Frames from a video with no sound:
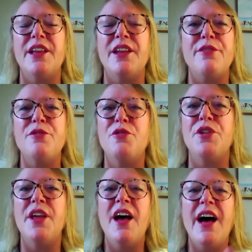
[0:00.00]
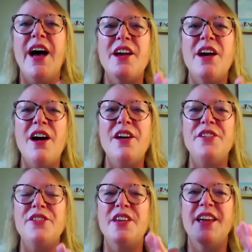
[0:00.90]
And I thought, I
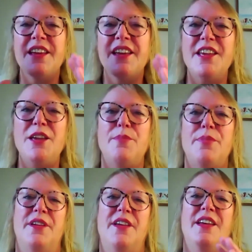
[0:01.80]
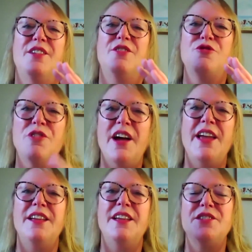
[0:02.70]
can't keep
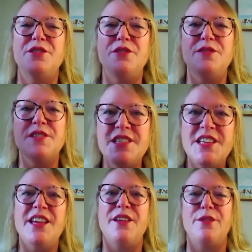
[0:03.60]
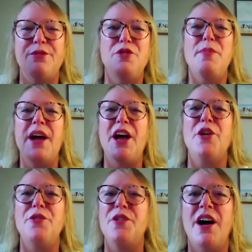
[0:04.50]
trying to see it through my
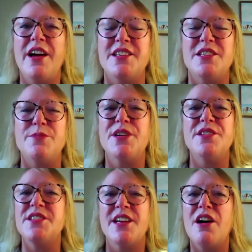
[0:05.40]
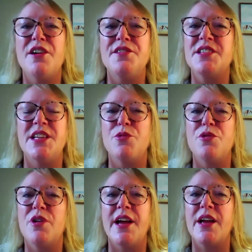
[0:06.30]
own eyes because I can't anymore.